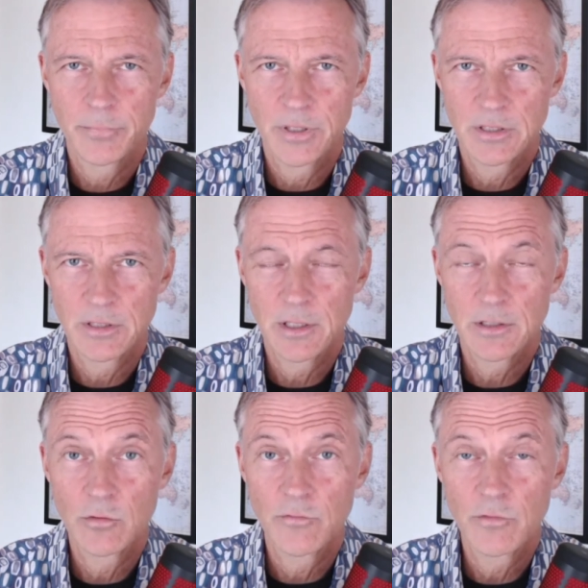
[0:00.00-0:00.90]
pieces
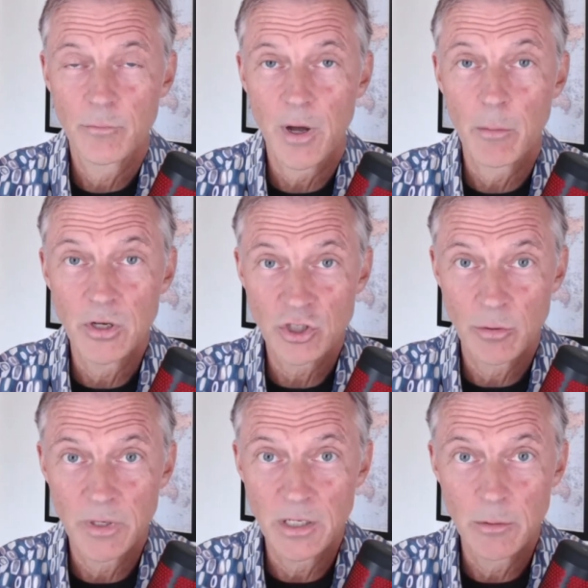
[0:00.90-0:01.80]
that you've published
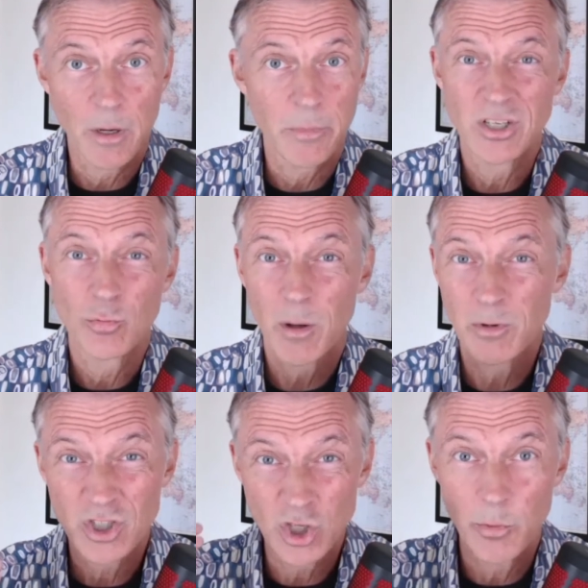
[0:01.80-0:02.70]
on Medium, you
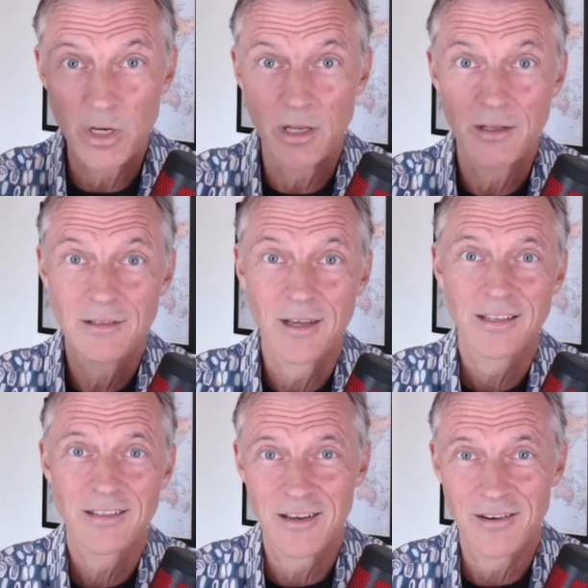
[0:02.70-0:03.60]
published so many
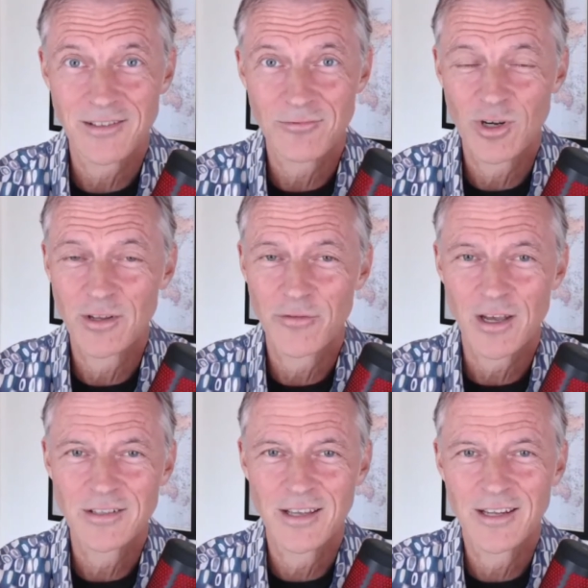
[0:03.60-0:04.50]
texts there. It's really
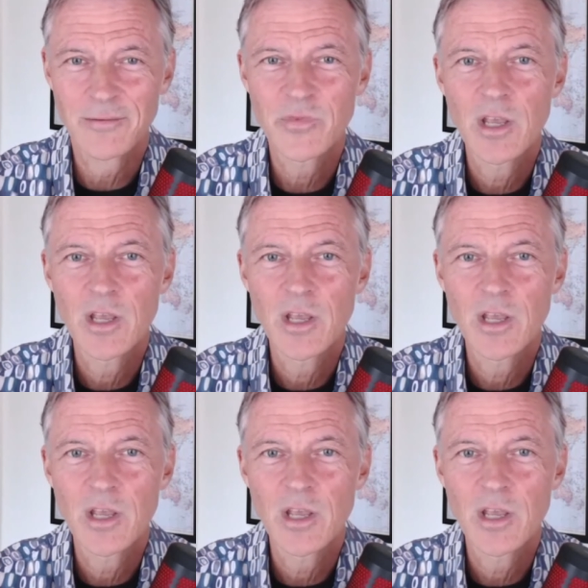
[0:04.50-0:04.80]
fascinating.